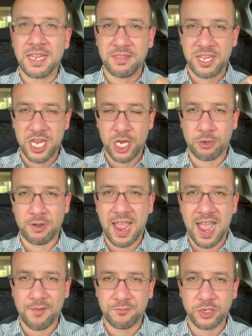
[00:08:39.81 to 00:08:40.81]
in the
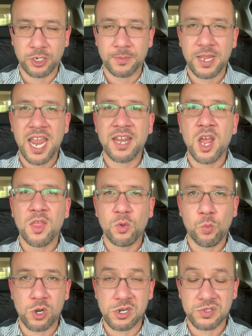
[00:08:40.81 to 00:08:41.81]
hereafter. In other
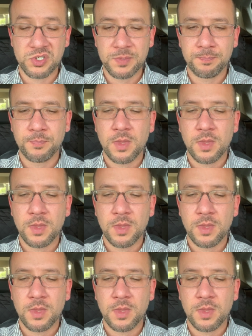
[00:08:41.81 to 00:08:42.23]
words,